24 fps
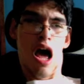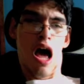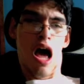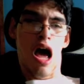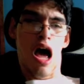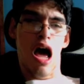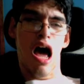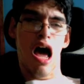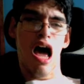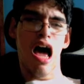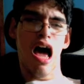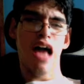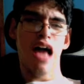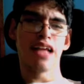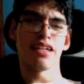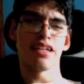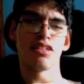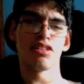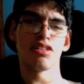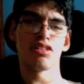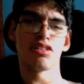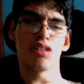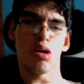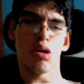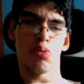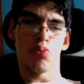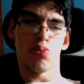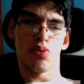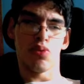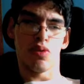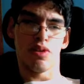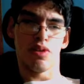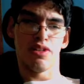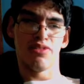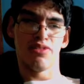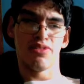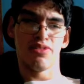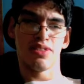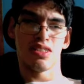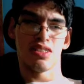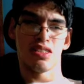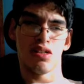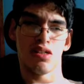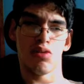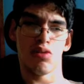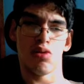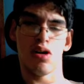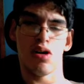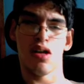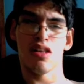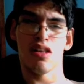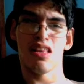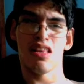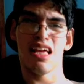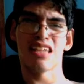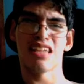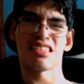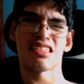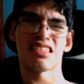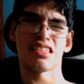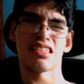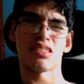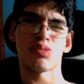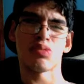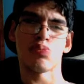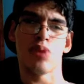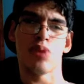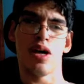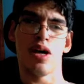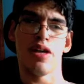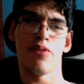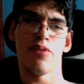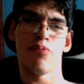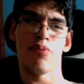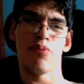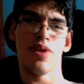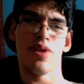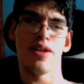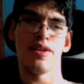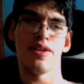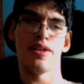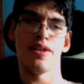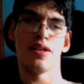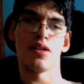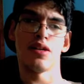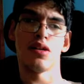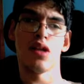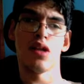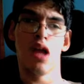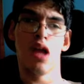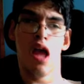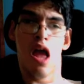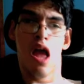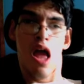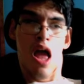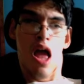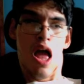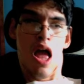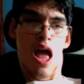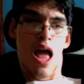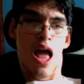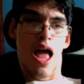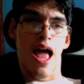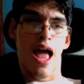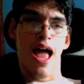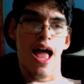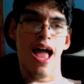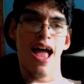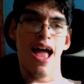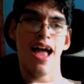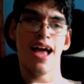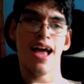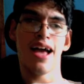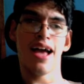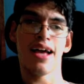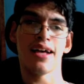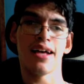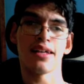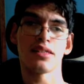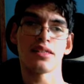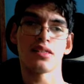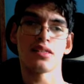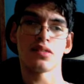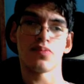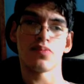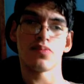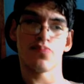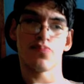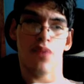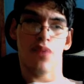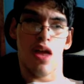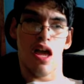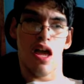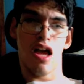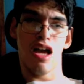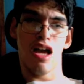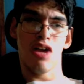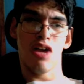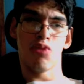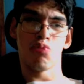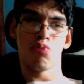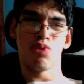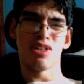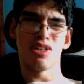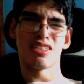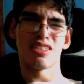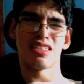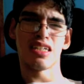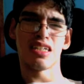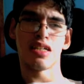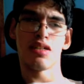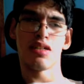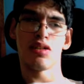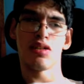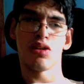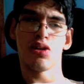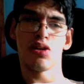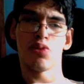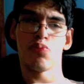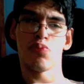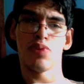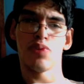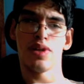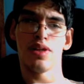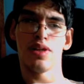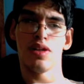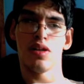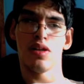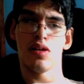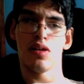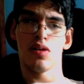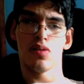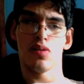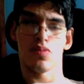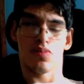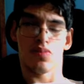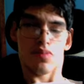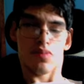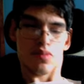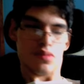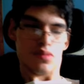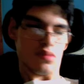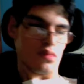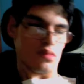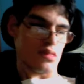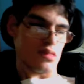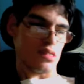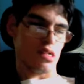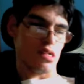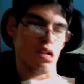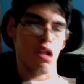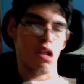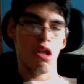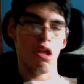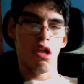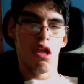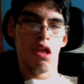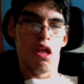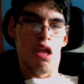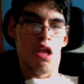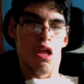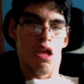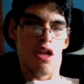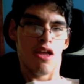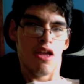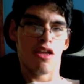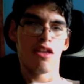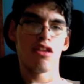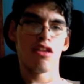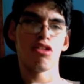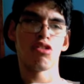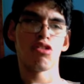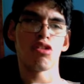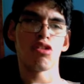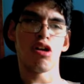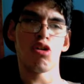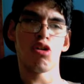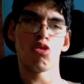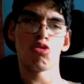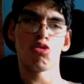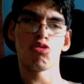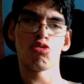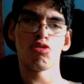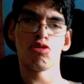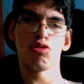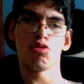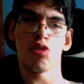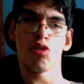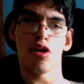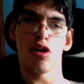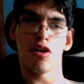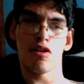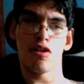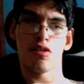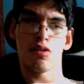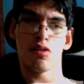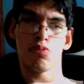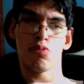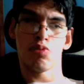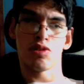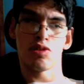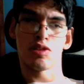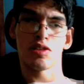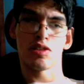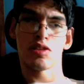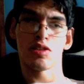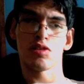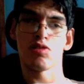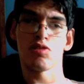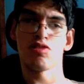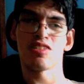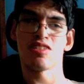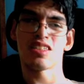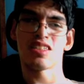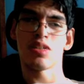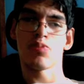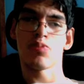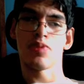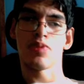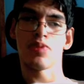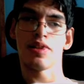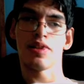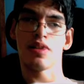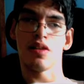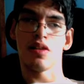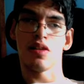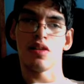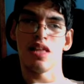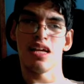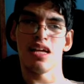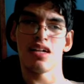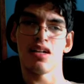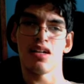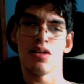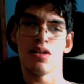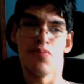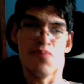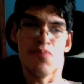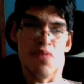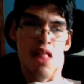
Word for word: I don't believe it. So uh, that's just my opinion, and I appreciate your opinion. You know who you are, the person who sent me the letter.